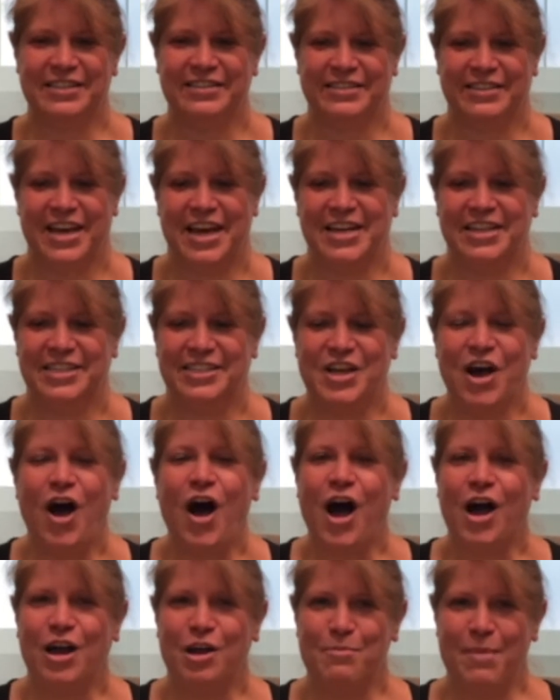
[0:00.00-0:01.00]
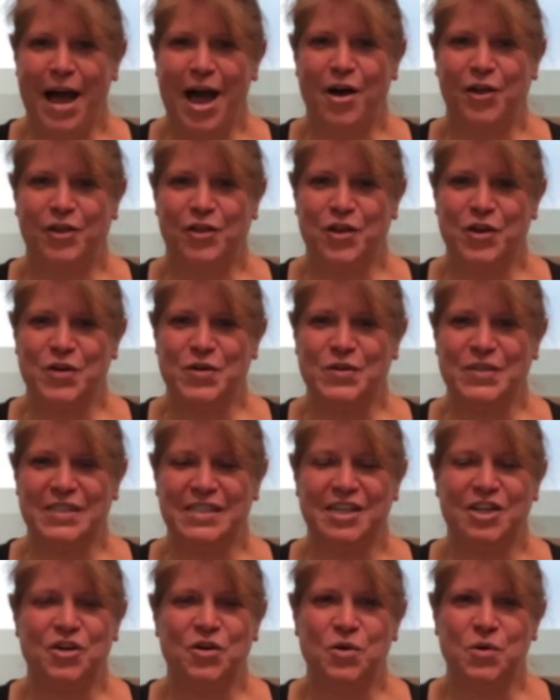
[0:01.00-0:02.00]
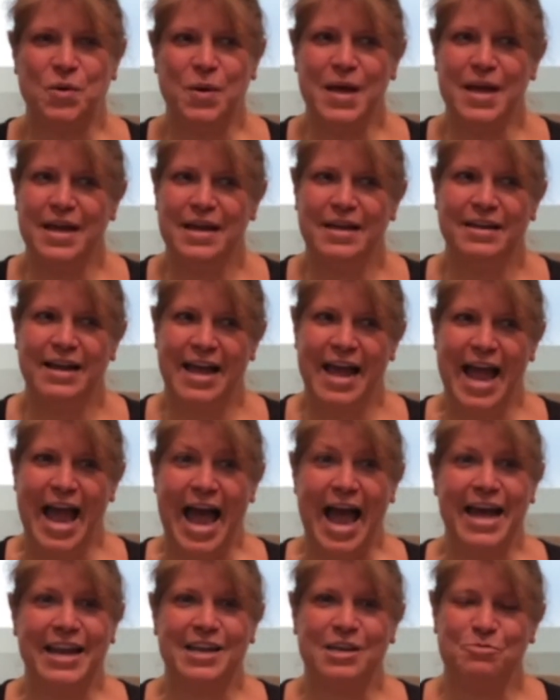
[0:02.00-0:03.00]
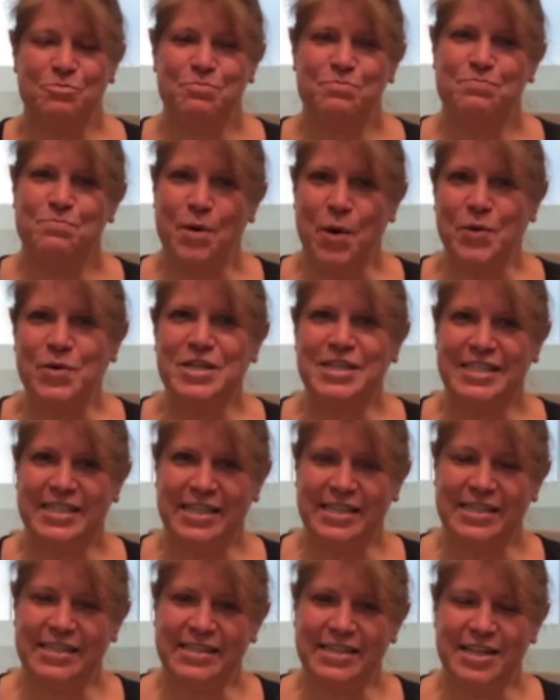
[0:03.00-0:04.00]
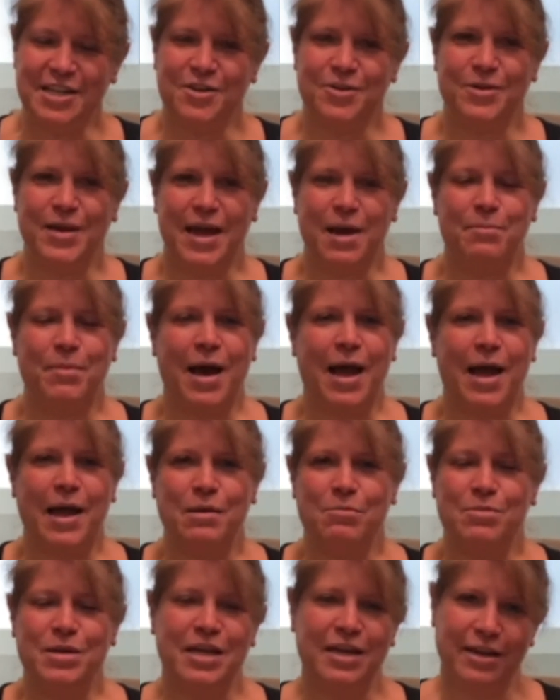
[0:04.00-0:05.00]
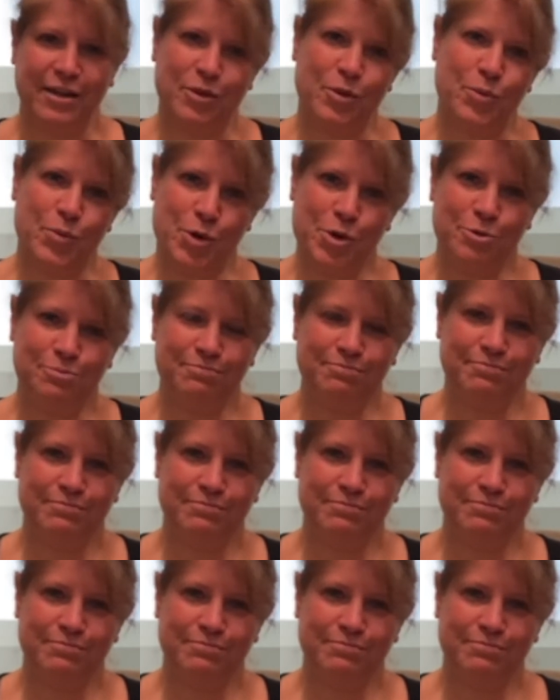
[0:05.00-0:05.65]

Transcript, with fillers: kind of talk about those little added bonuses that you get by being in the room.